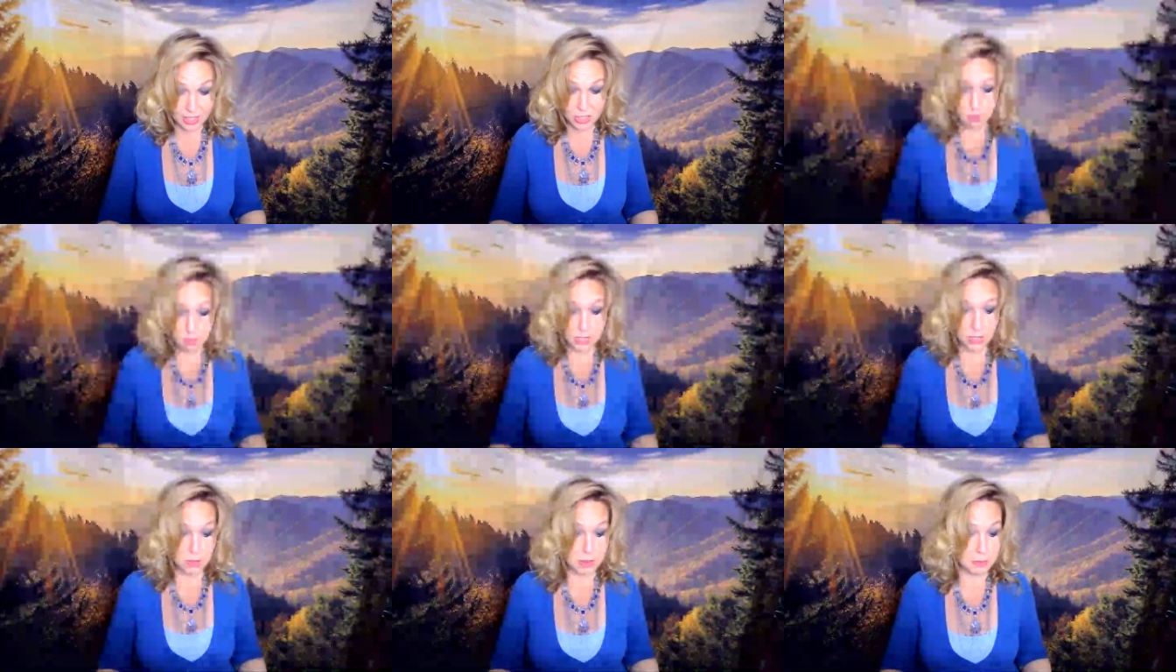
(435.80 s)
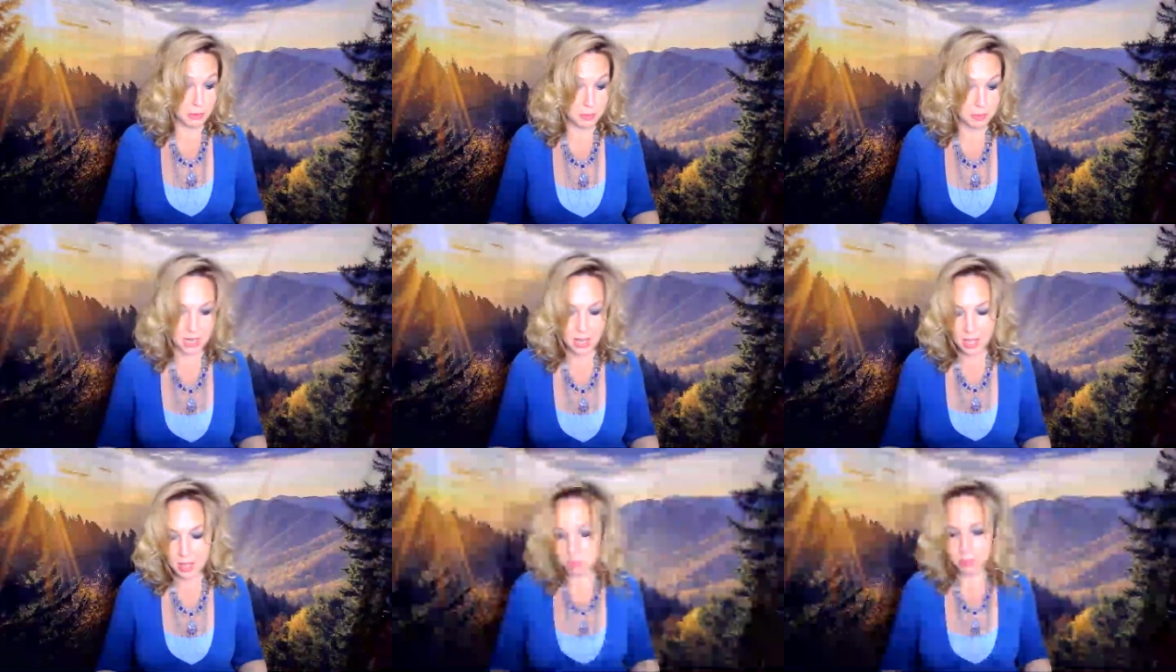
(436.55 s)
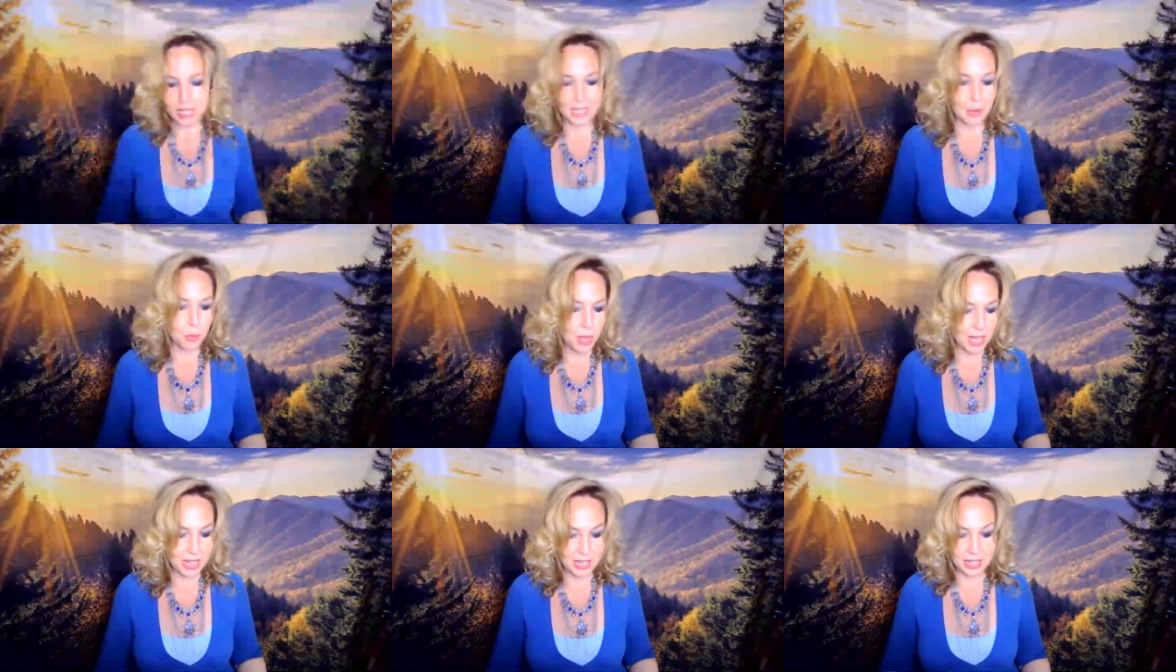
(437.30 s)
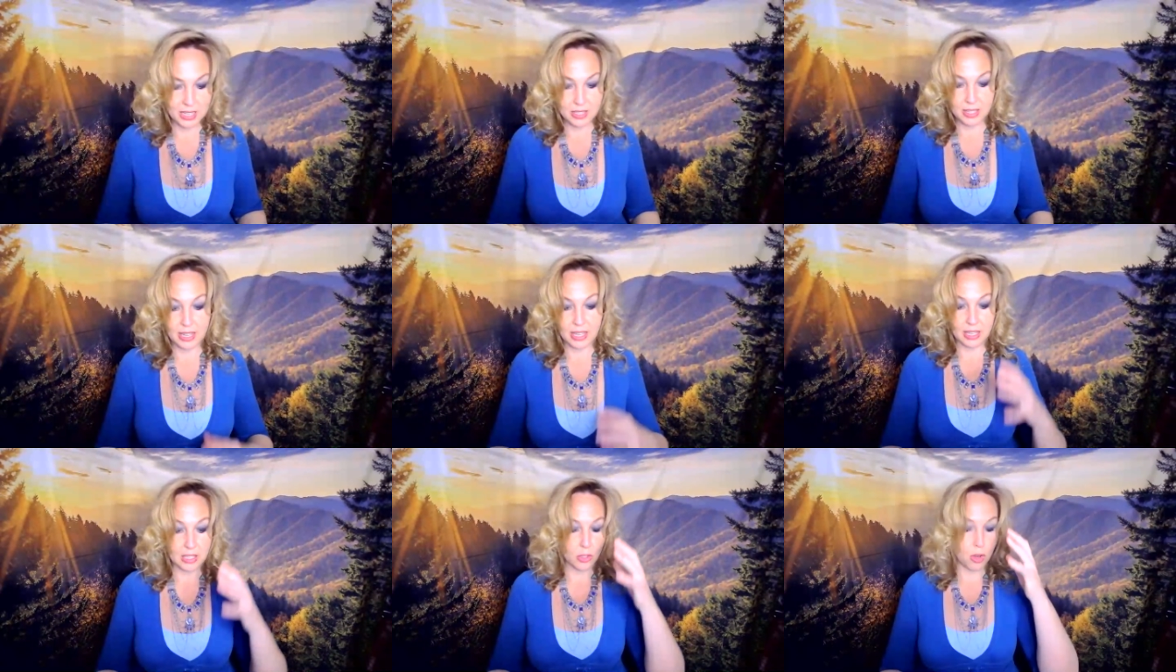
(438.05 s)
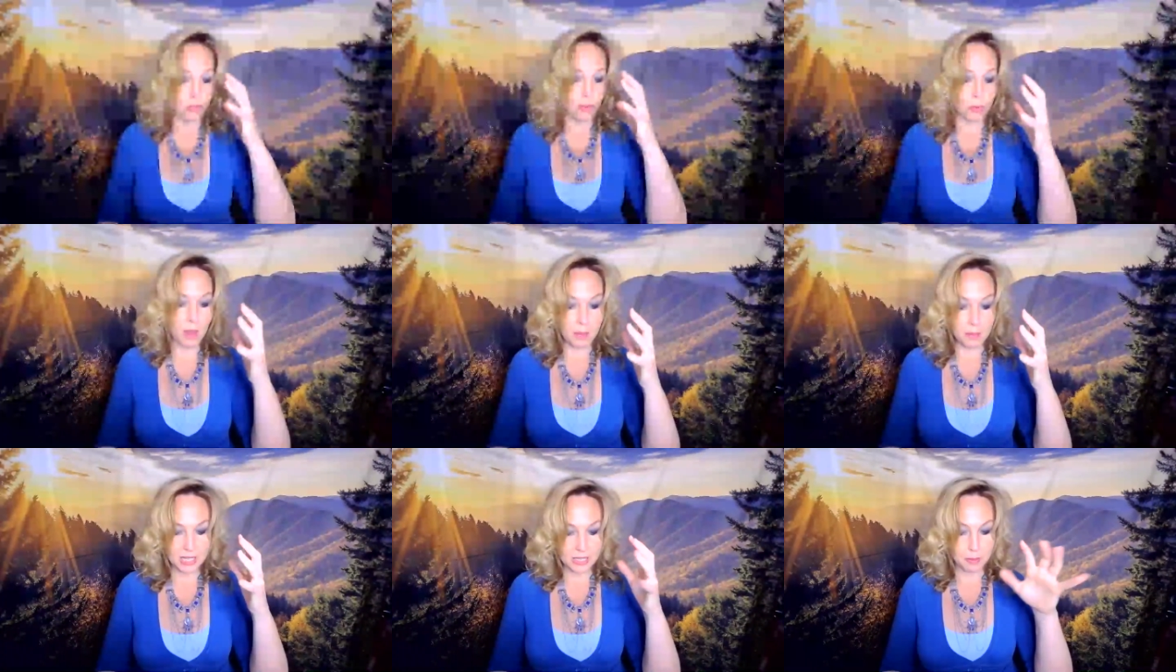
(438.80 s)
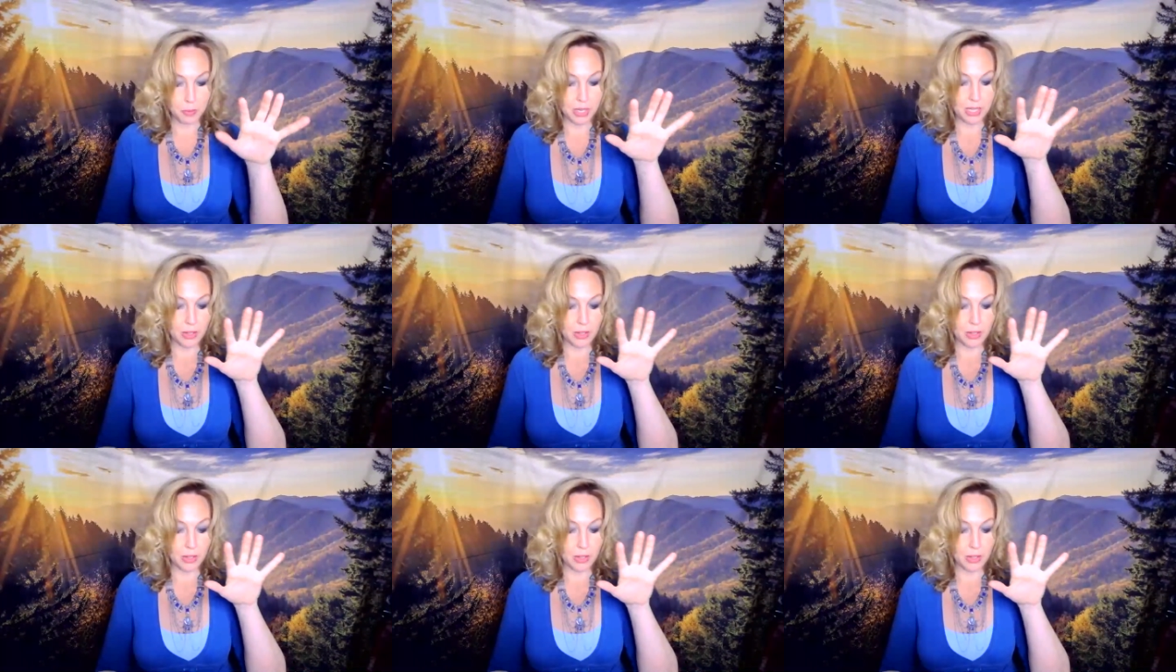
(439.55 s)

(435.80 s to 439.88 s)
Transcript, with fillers: this could be two people who've been planning a wedding and it's like it gets overwhelming at some point.